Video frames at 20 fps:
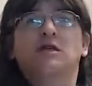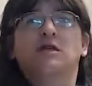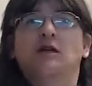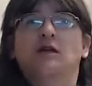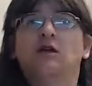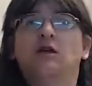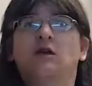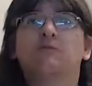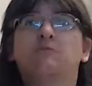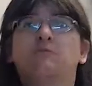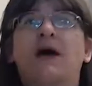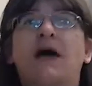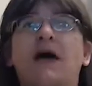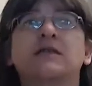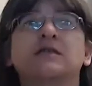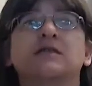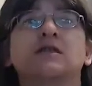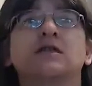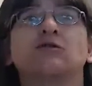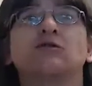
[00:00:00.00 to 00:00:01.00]
look
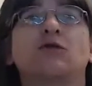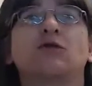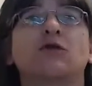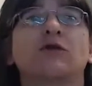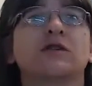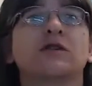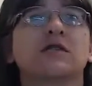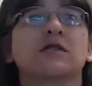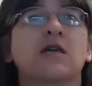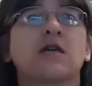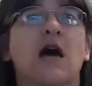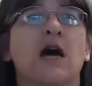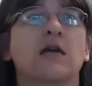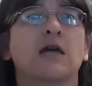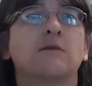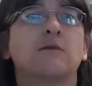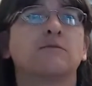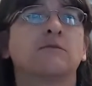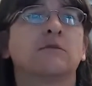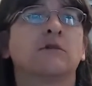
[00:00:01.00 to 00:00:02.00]
better or the
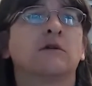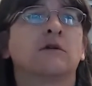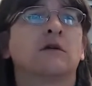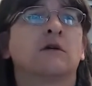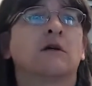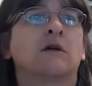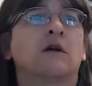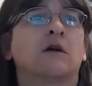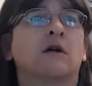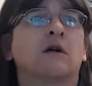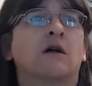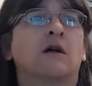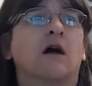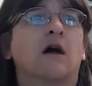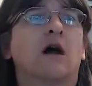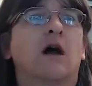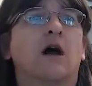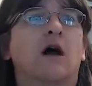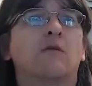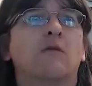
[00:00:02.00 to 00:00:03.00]
same?
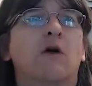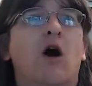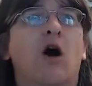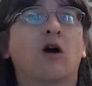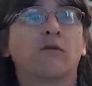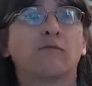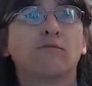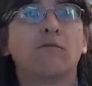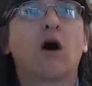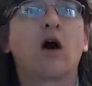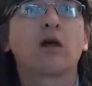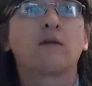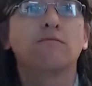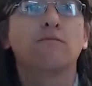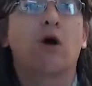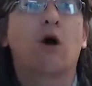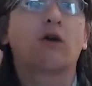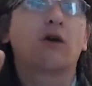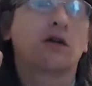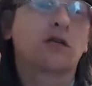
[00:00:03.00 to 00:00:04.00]
On my
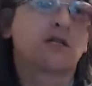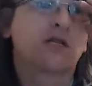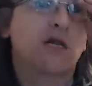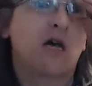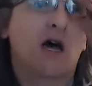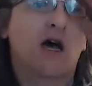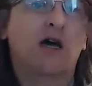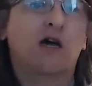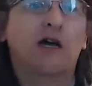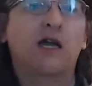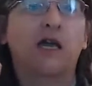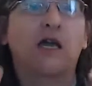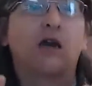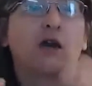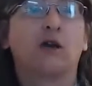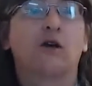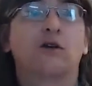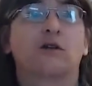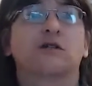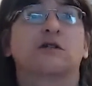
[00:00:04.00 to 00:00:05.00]
monitor, it
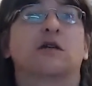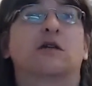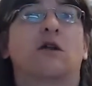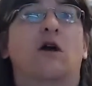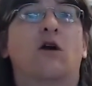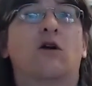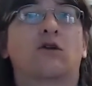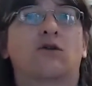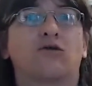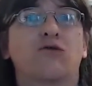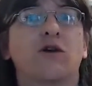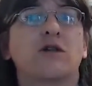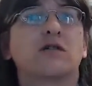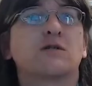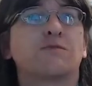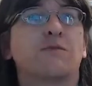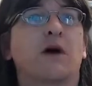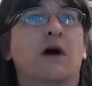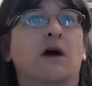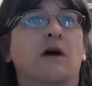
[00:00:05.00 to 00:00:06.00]
looks a lot
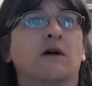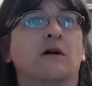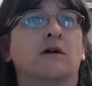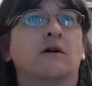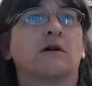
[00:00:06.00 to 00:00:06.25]
crisper.